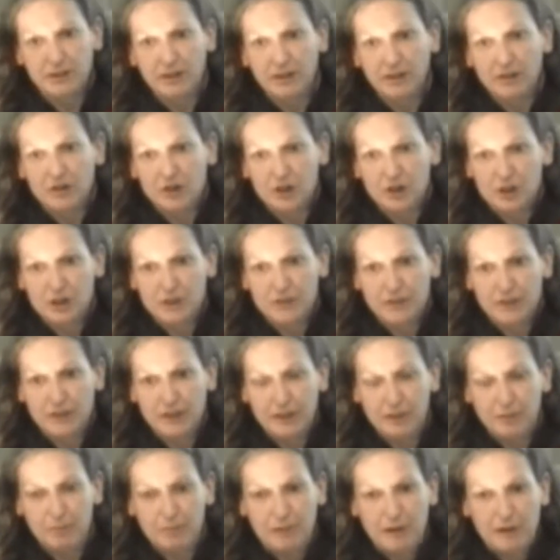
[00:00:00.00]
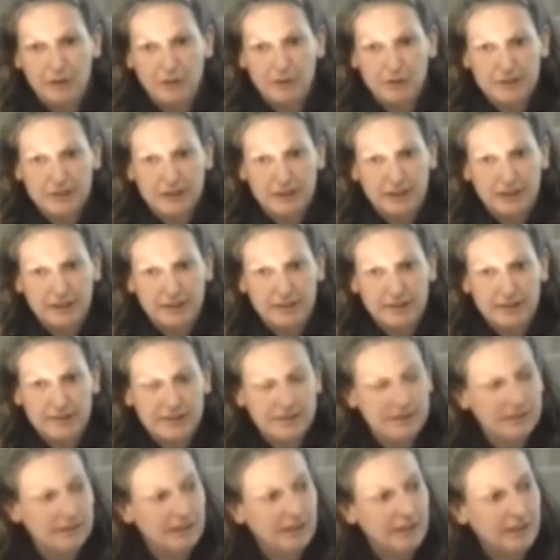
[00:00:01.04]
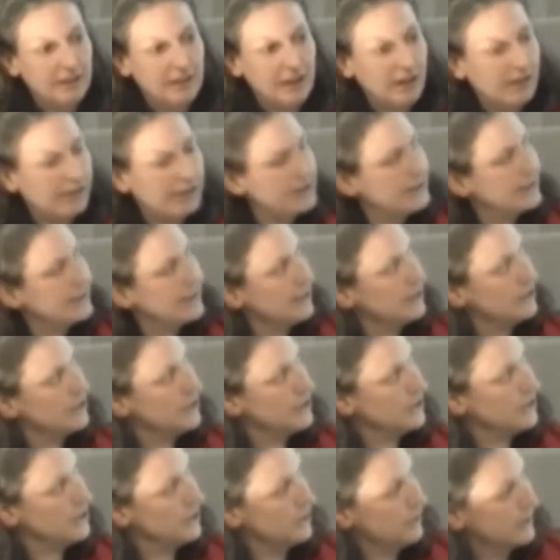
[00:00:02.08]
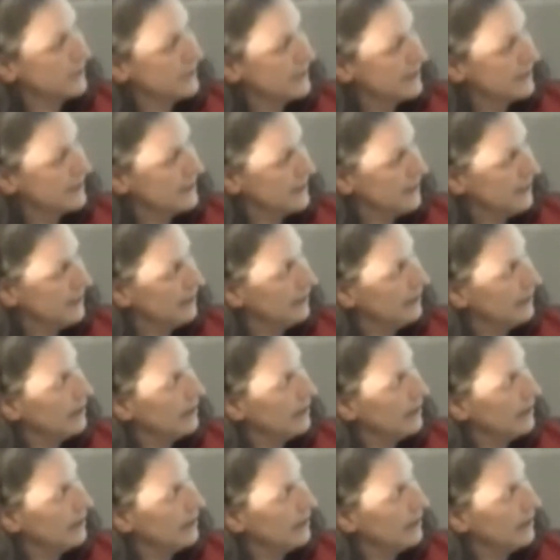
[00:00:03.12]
Church of England burial sites that are extensions to existing